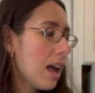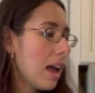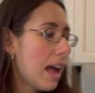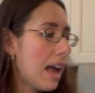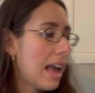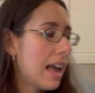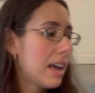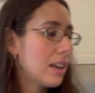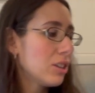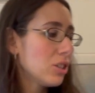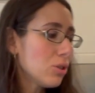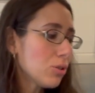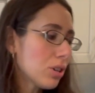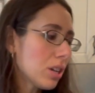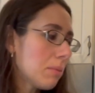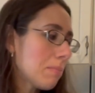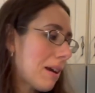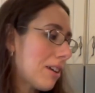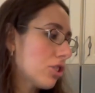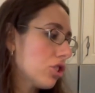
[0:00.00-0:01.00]
And you
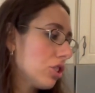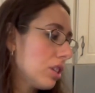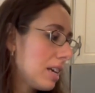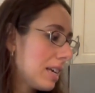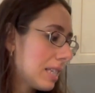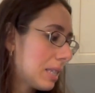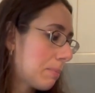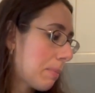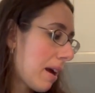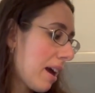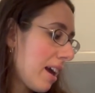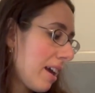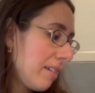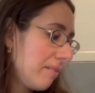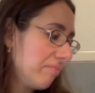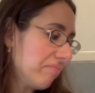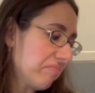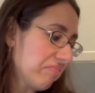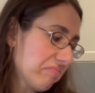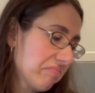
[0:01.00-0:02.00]
can measure this, but
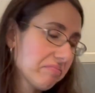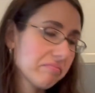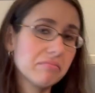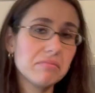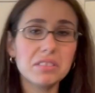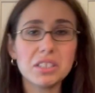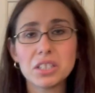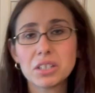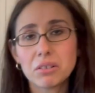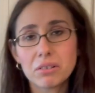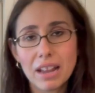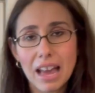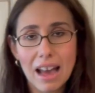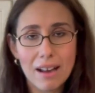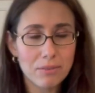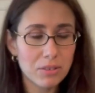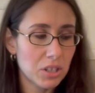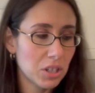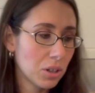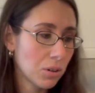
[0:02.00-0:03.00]
you don't
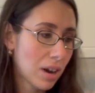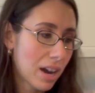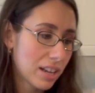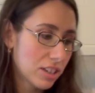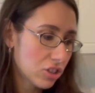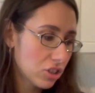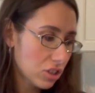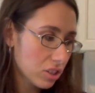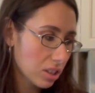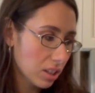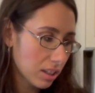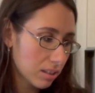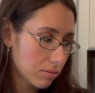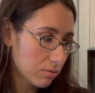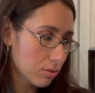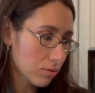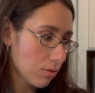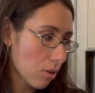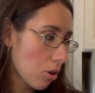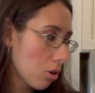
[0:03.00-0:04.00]
have to. I just
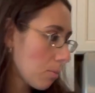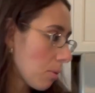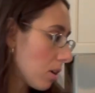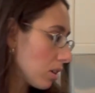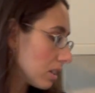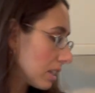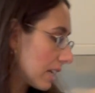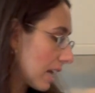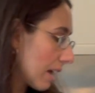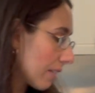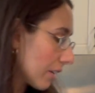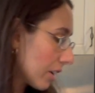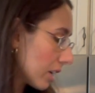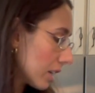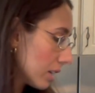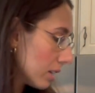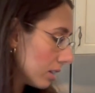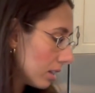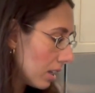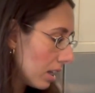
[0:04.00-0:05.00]
like throw them all
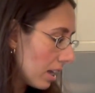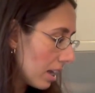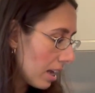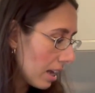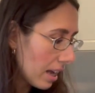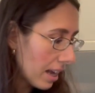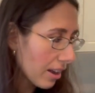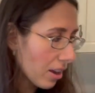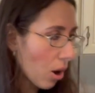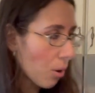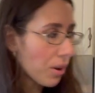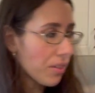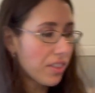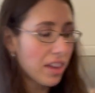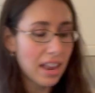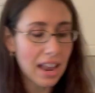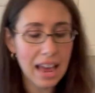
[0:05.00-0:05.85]
together and go with it.